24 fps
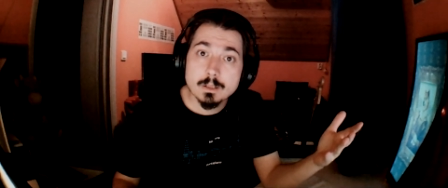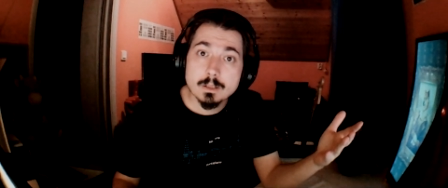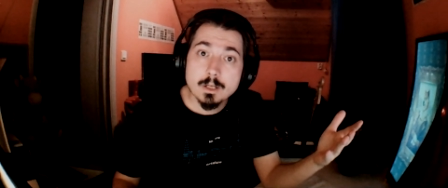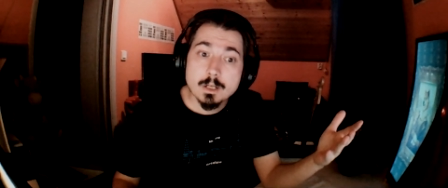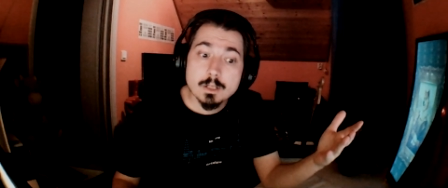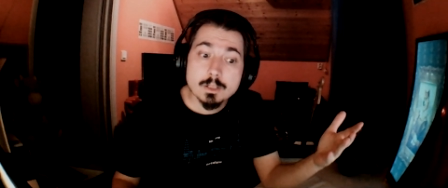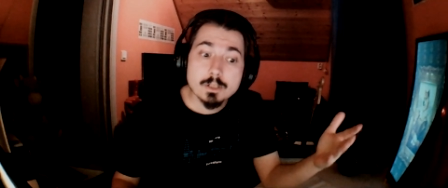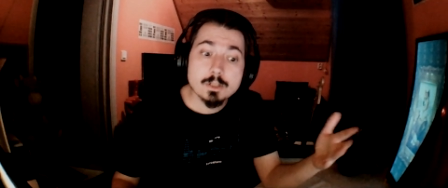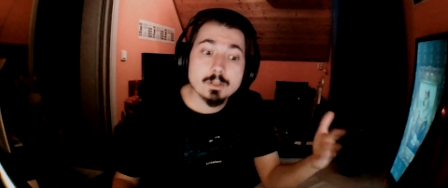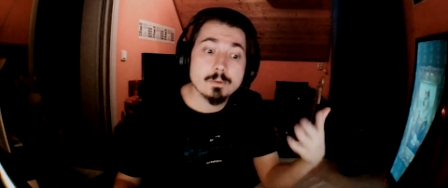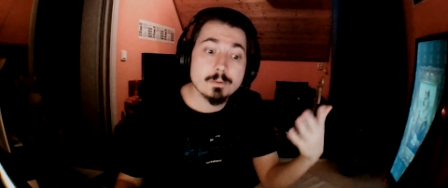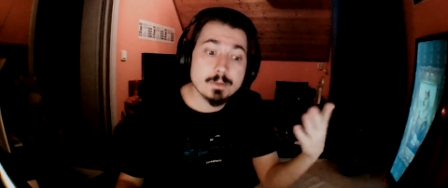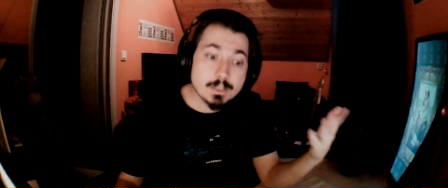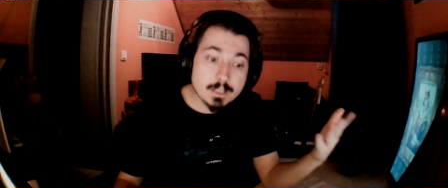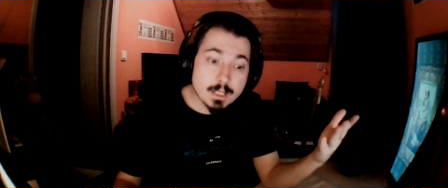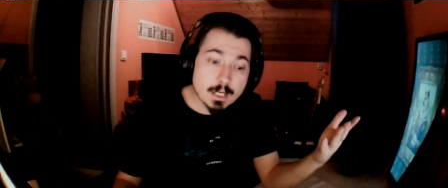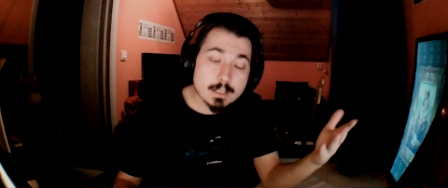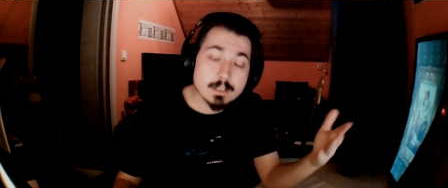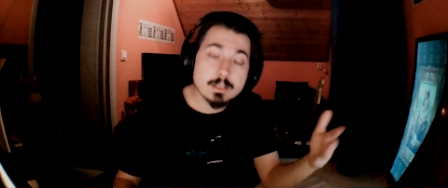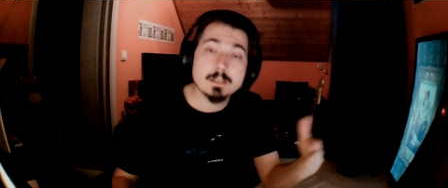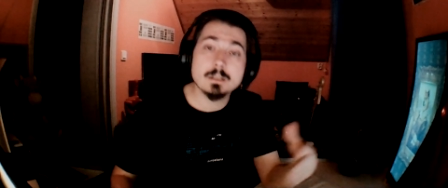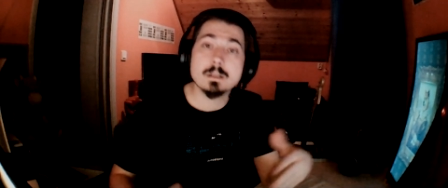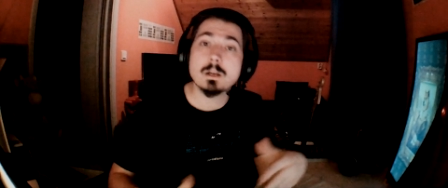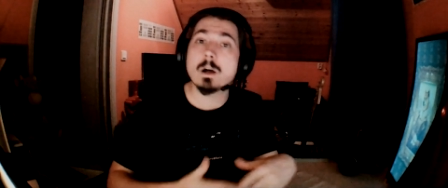So
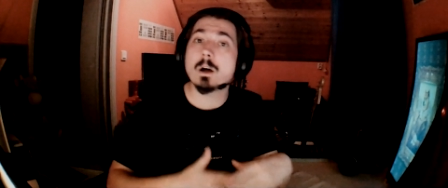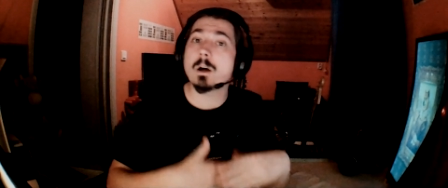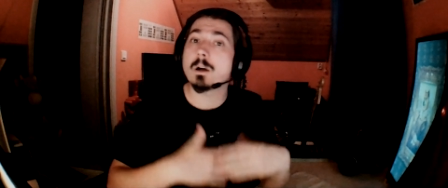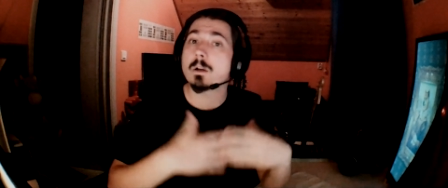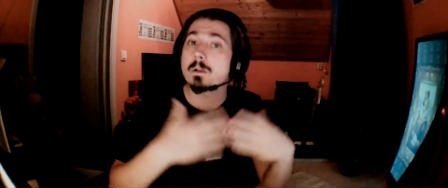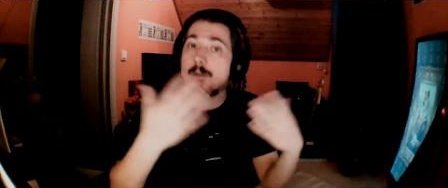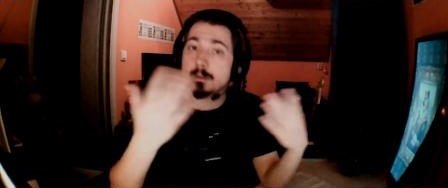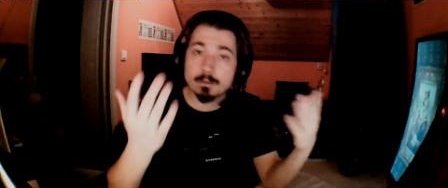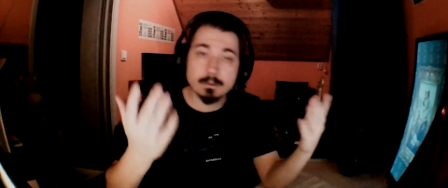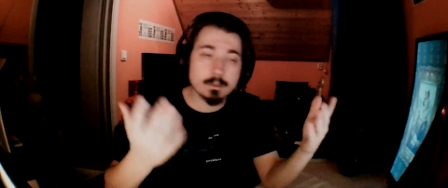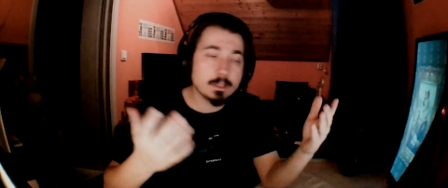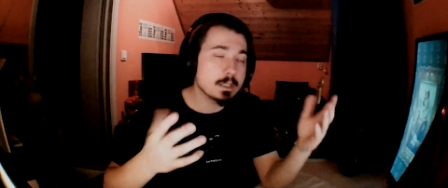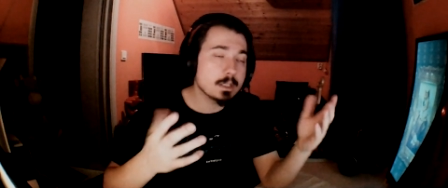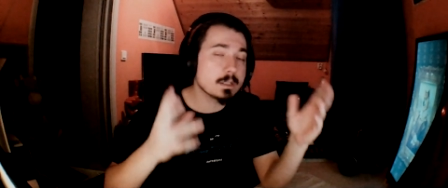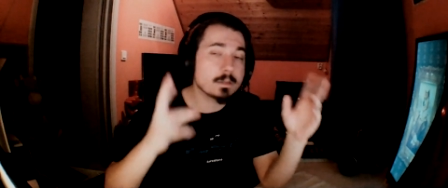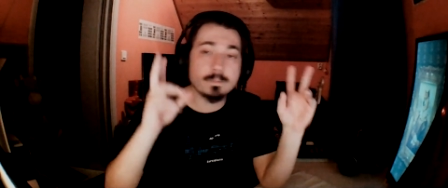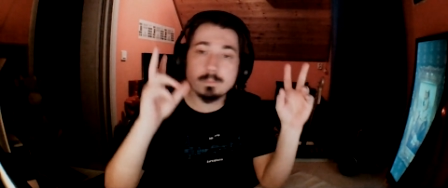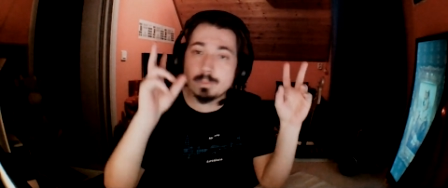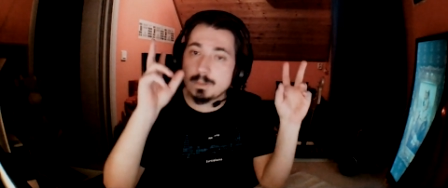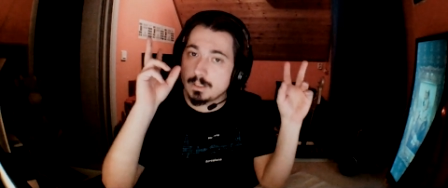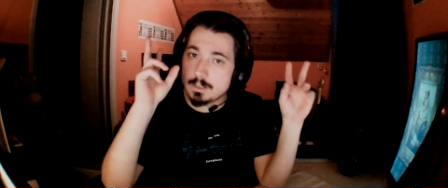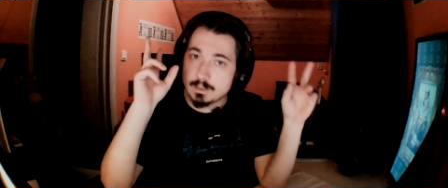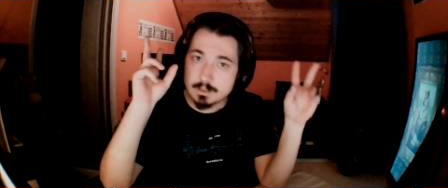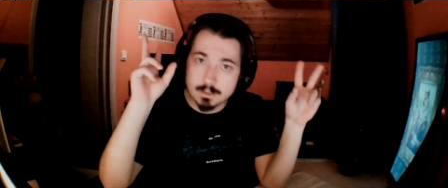yes, Hungary is
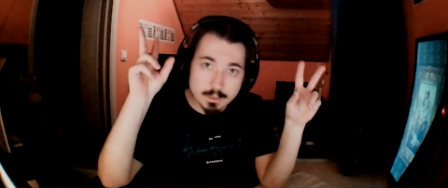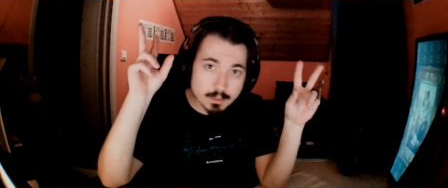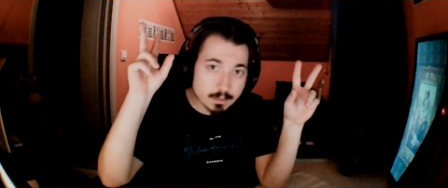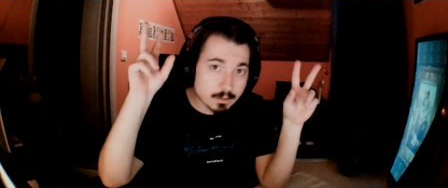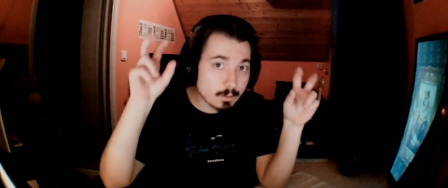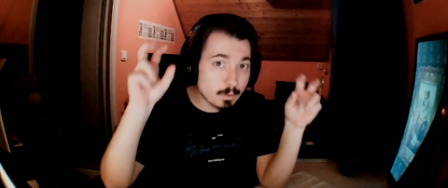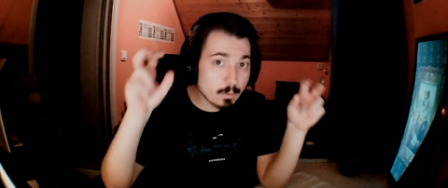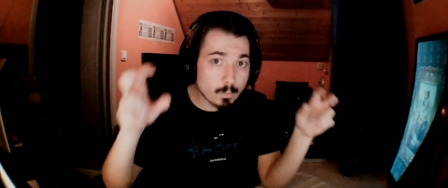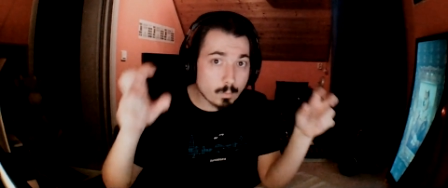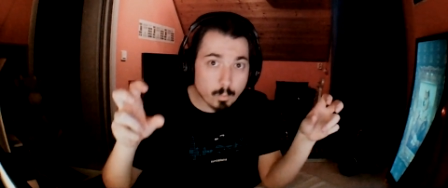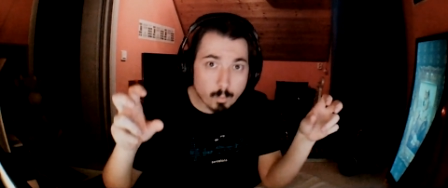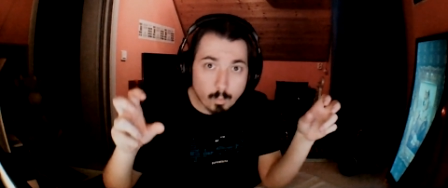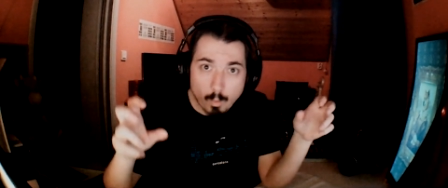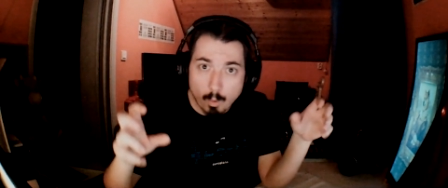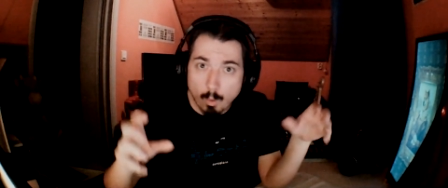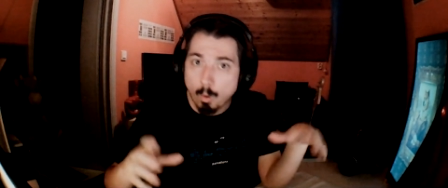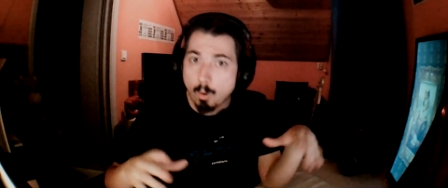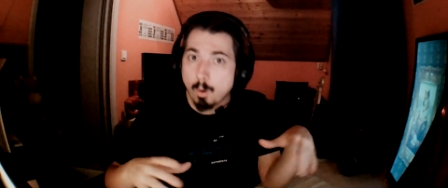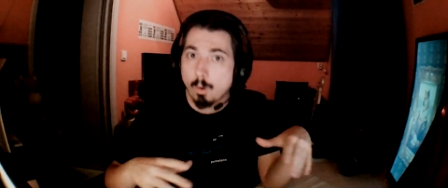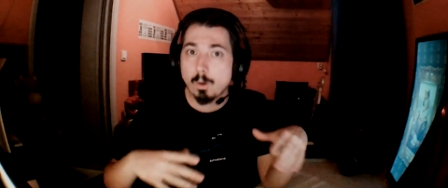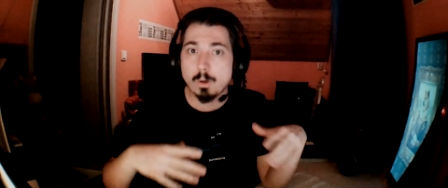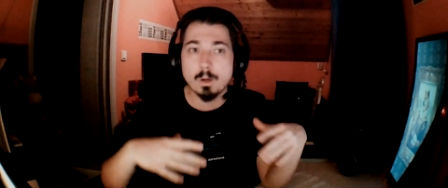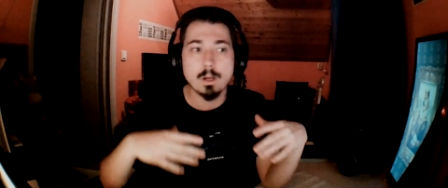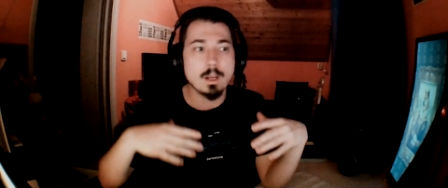building a
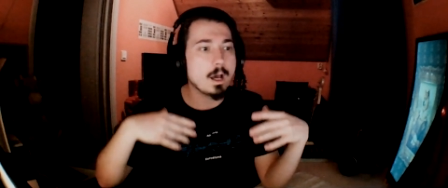wall,